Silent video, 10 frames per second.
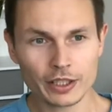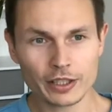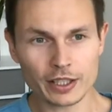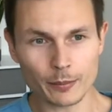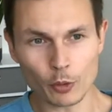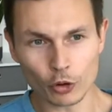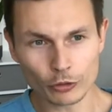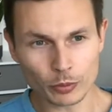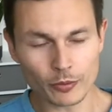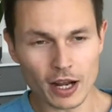the inbox
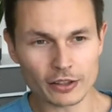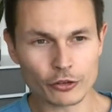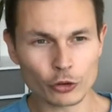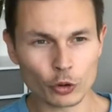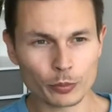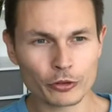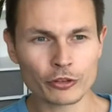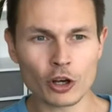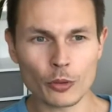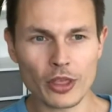providers up
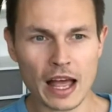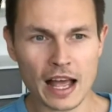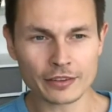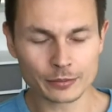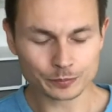so that